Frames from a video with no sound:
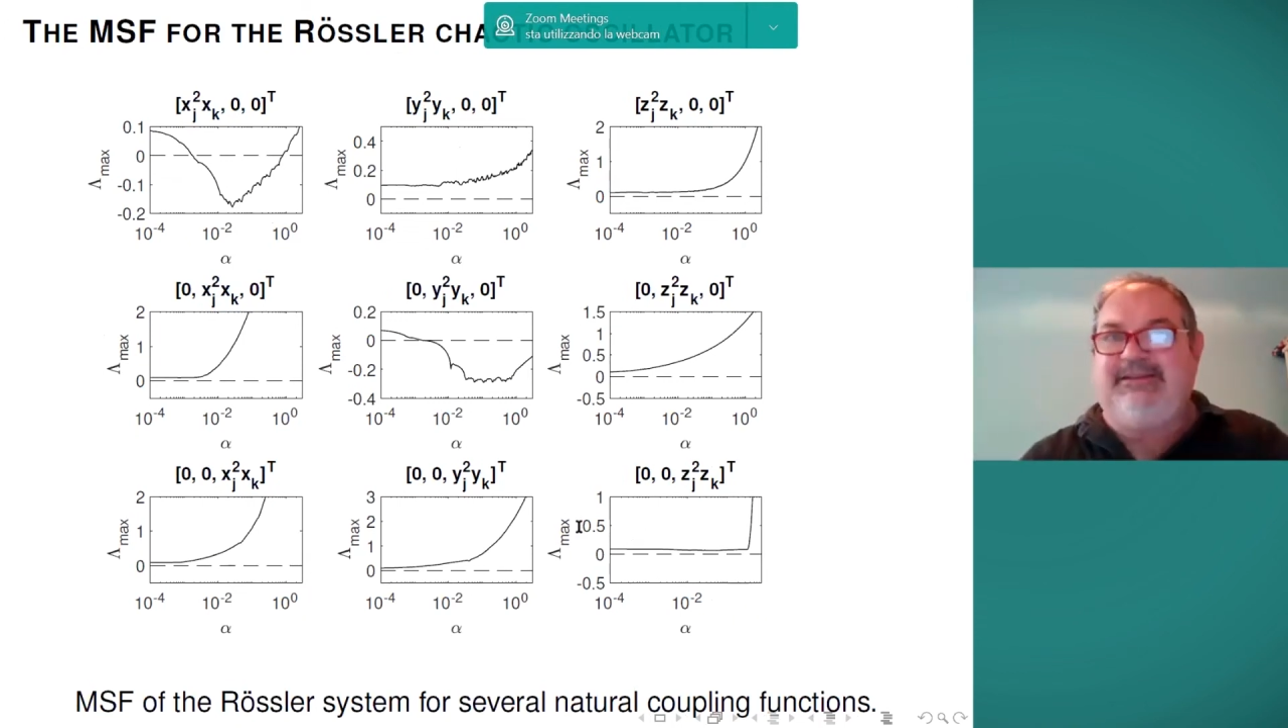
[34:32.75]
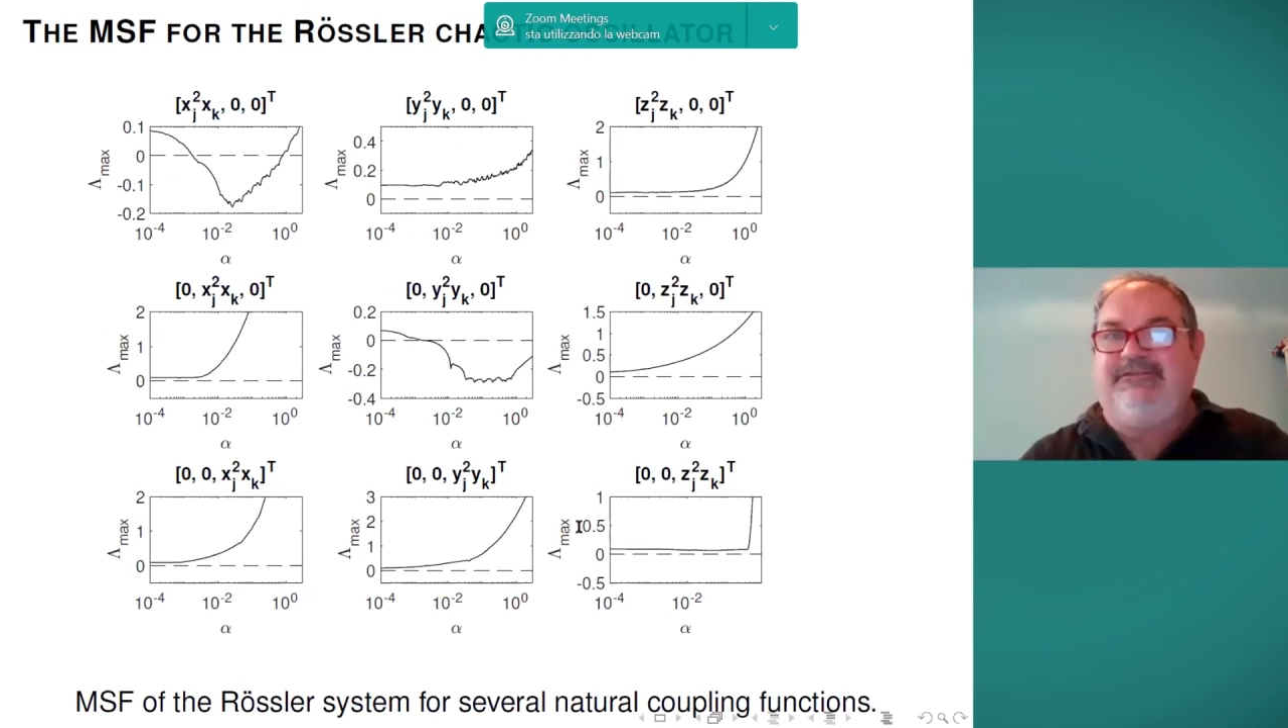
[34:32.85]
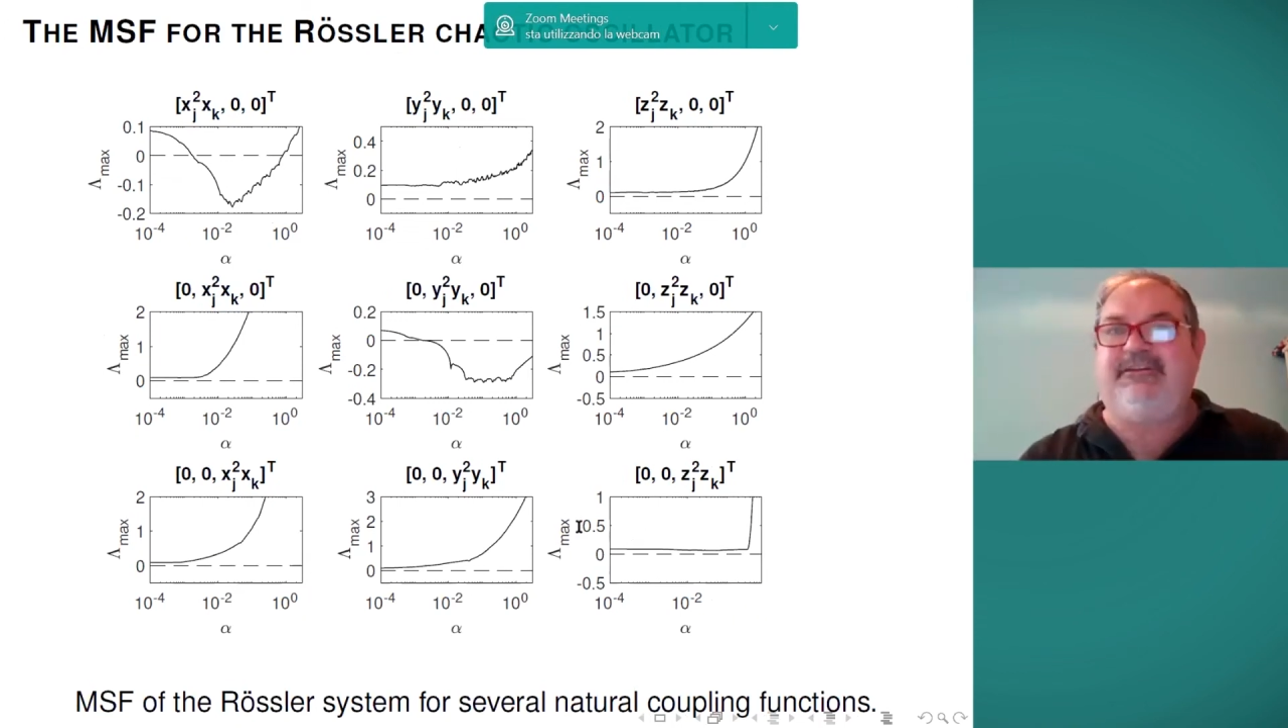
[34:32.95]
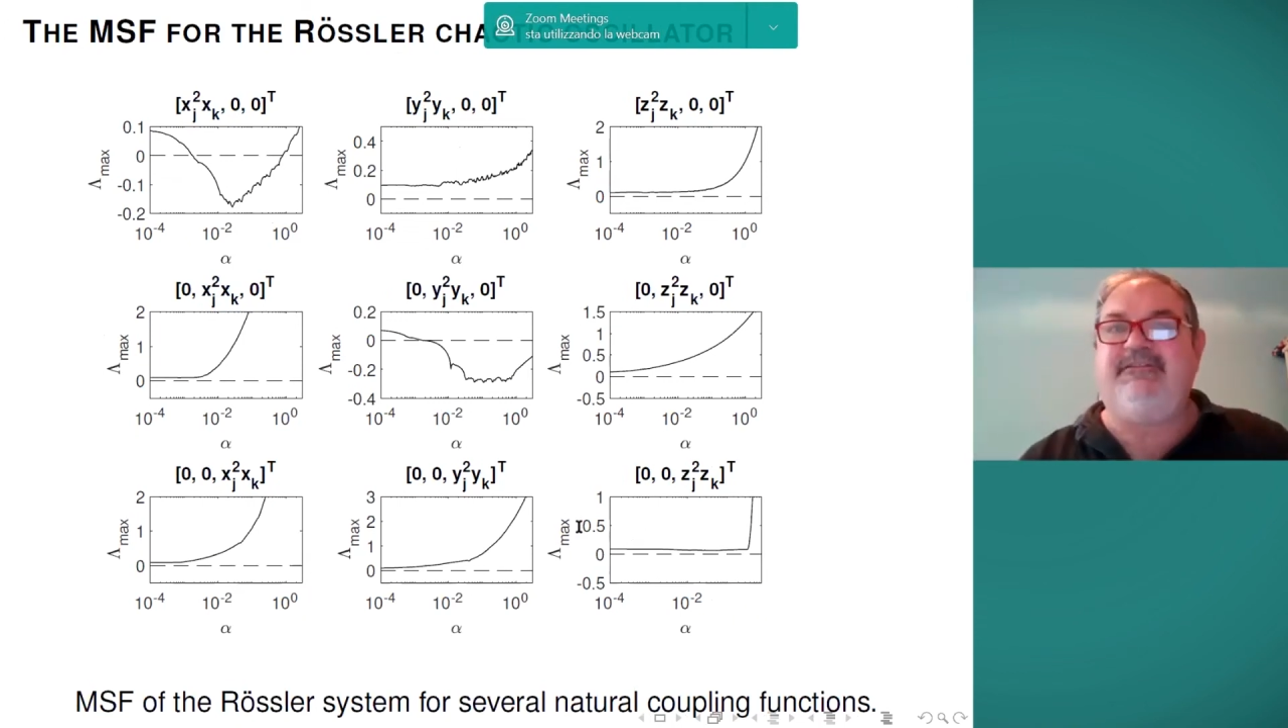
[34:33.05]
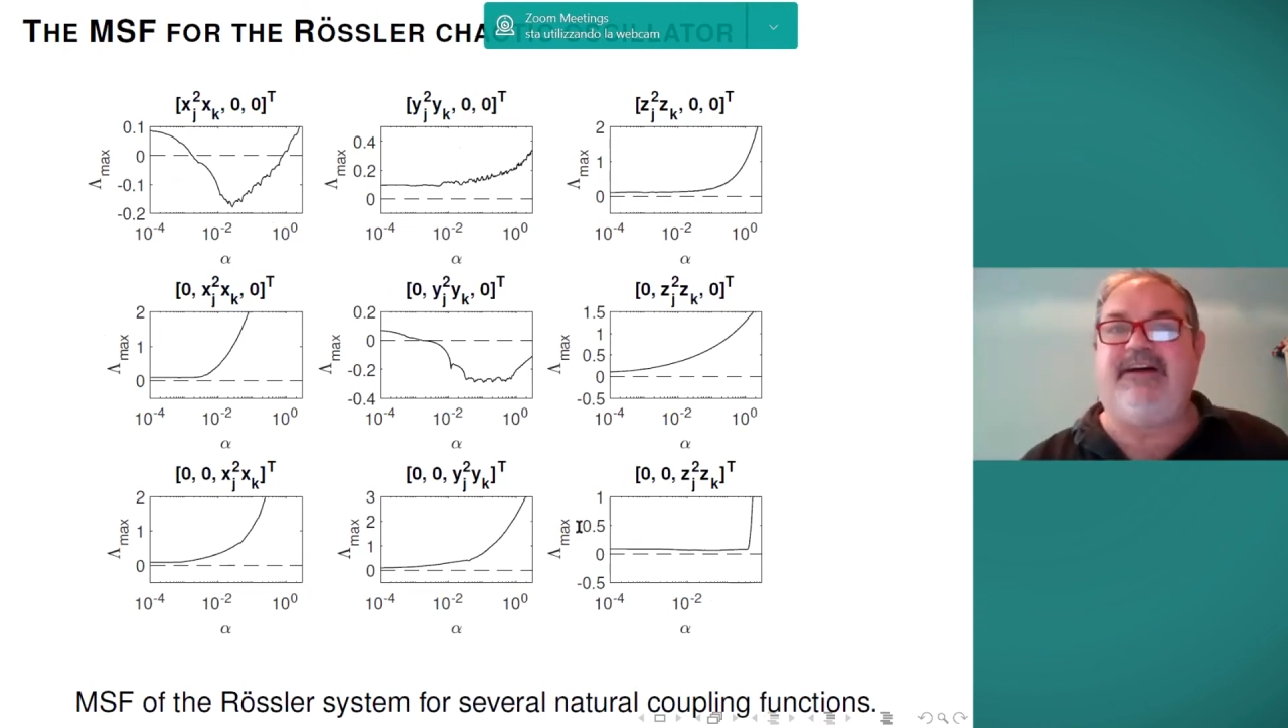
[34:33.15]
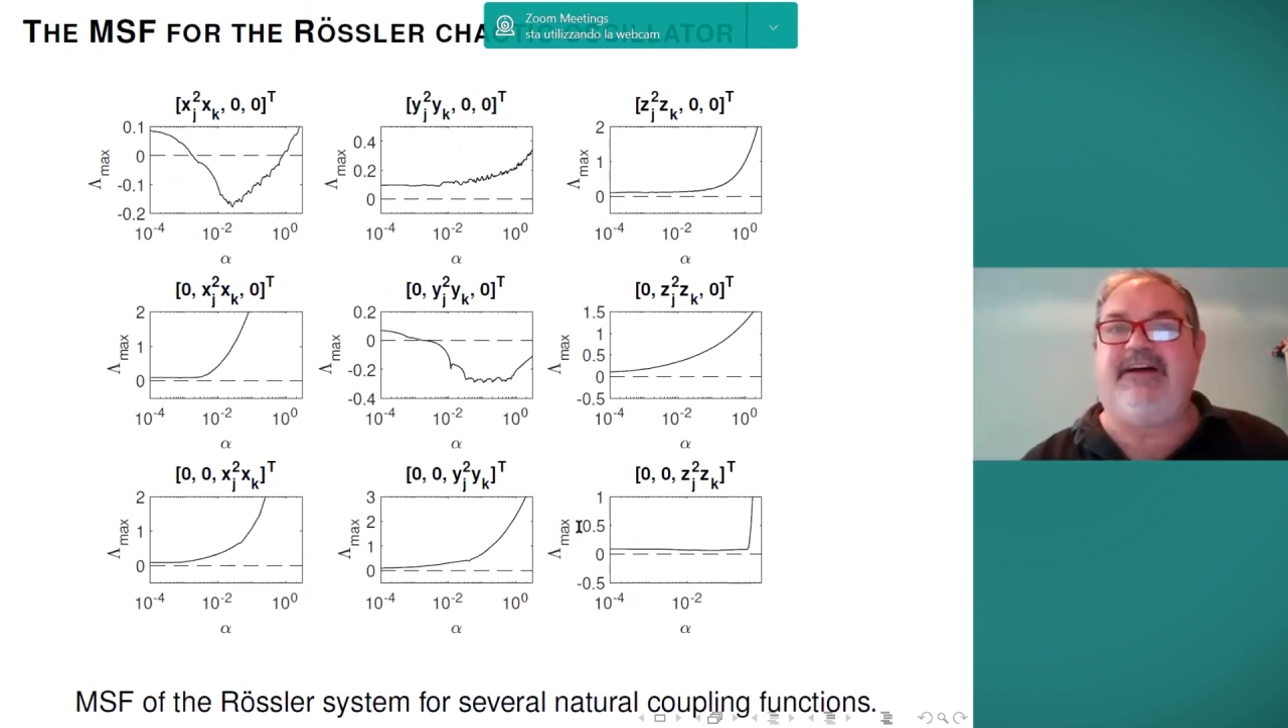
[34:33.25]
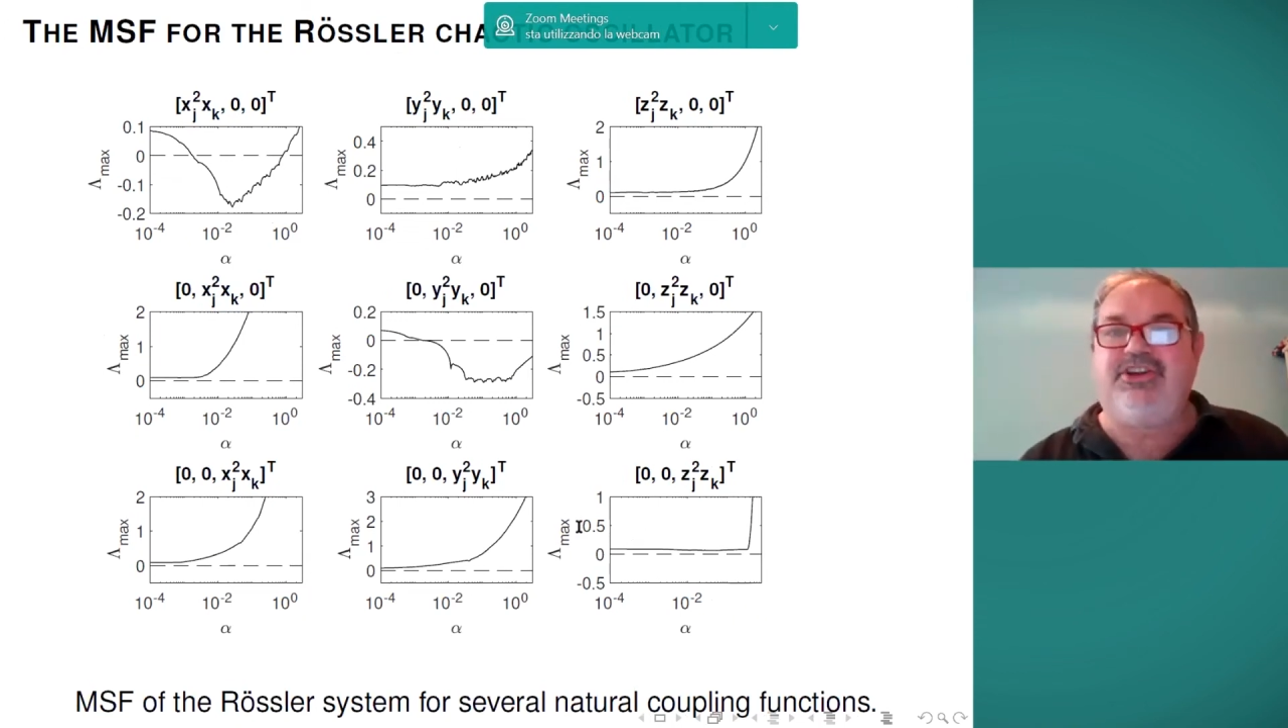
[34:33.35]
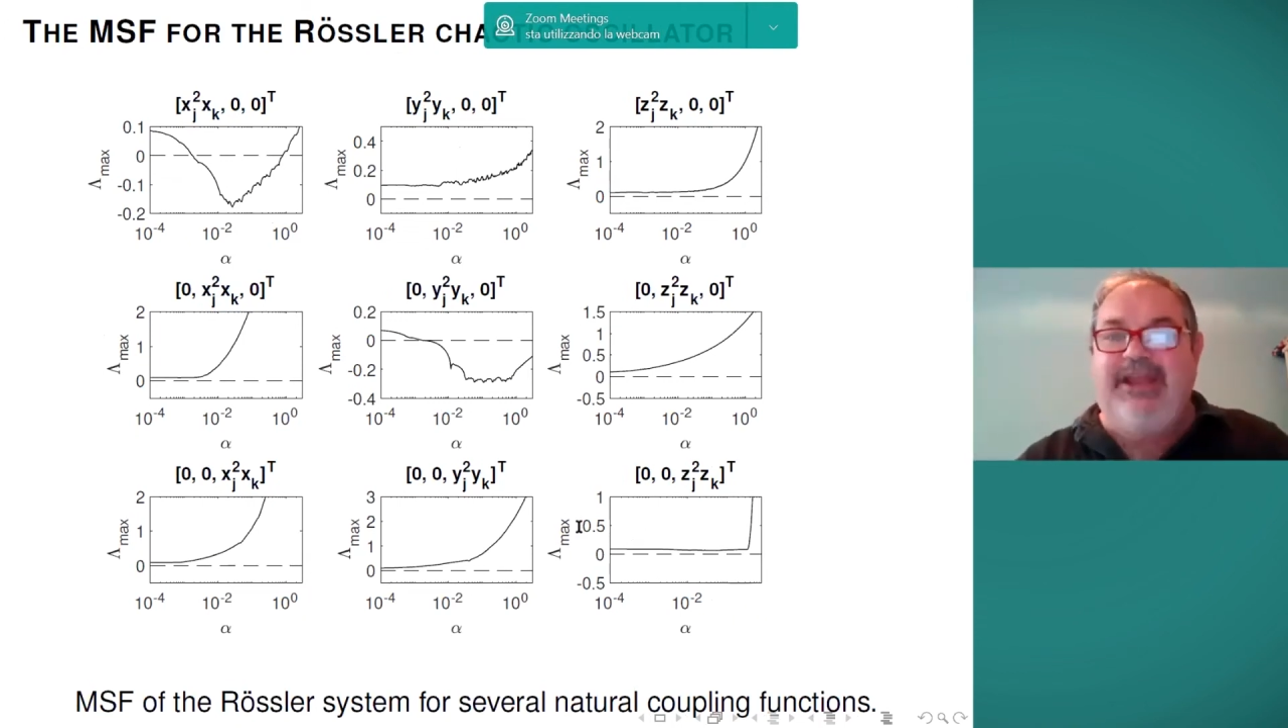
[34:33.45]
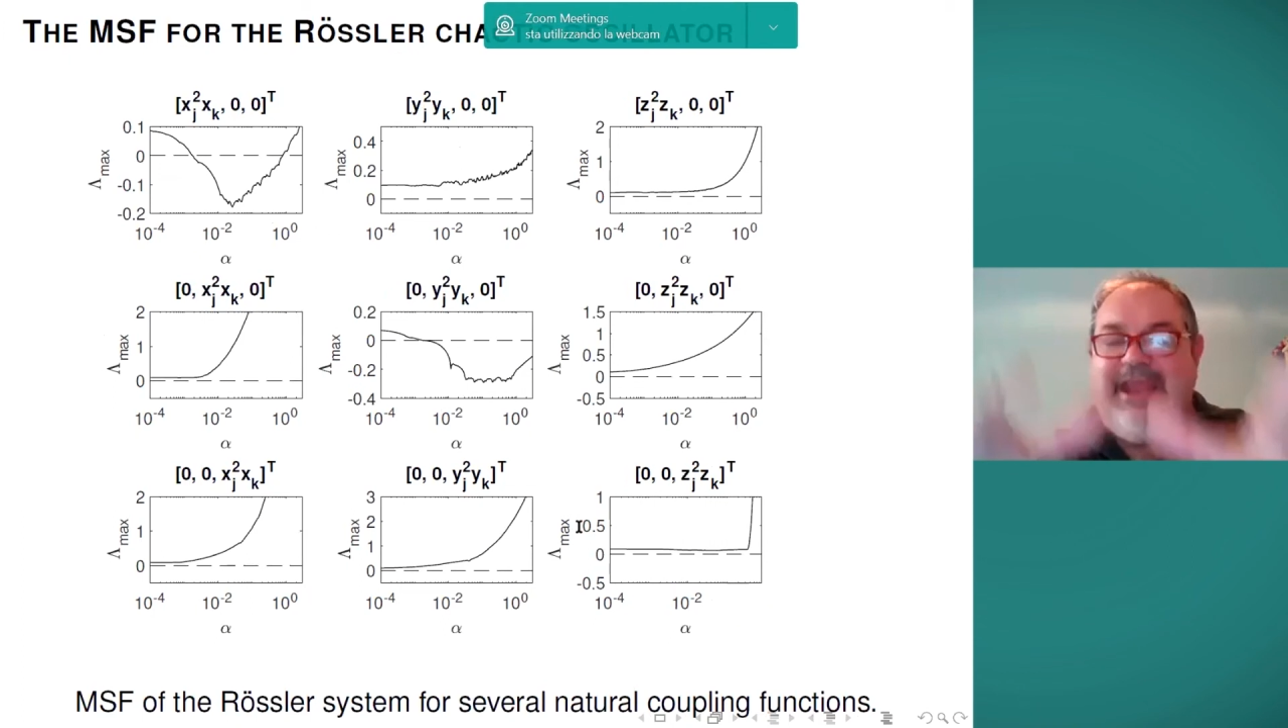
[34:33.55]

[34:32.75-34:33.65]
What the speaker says: different function